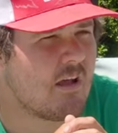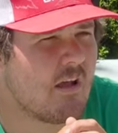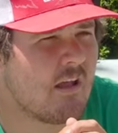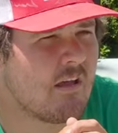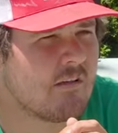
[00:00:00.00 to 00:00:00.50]

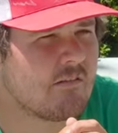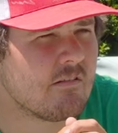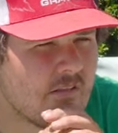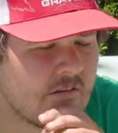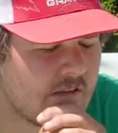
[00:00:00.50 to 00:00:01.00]
And
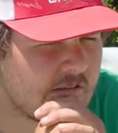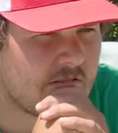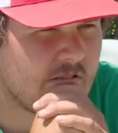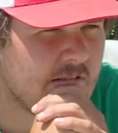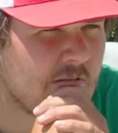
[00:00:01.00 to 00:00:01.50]
I think
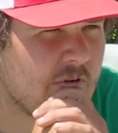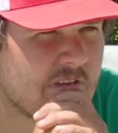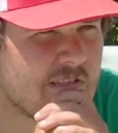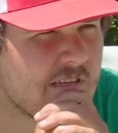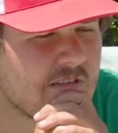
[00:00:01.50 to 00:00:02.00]
that's that's the
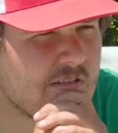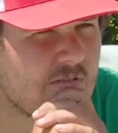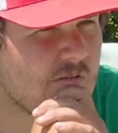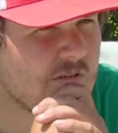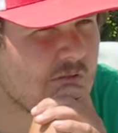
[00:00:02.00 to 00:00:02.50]
biggest thing is
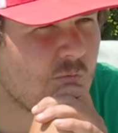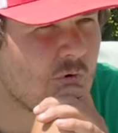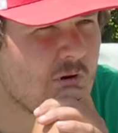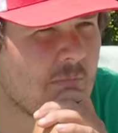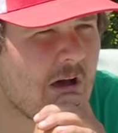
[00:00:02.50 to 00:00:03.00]
just the
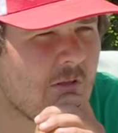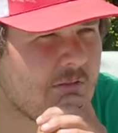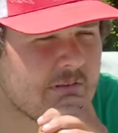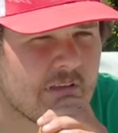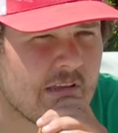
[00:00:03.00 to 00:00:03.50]
word of mouth
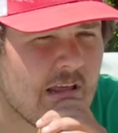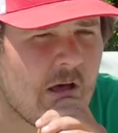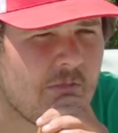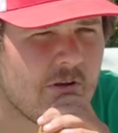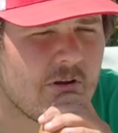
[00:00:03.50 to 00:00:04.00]
is getting
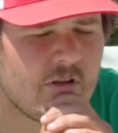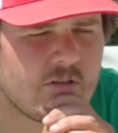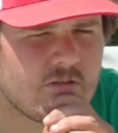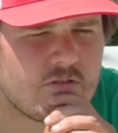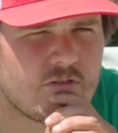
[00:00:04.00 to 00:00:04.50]
out there
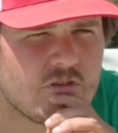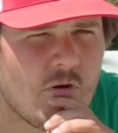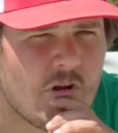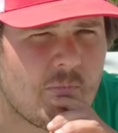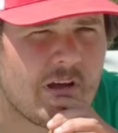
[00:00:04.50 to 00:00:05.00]
and
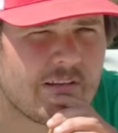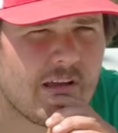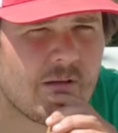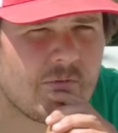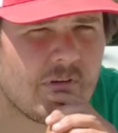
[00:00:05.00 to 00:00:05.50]
showing up on
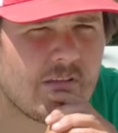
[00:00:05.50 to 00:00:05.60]
time.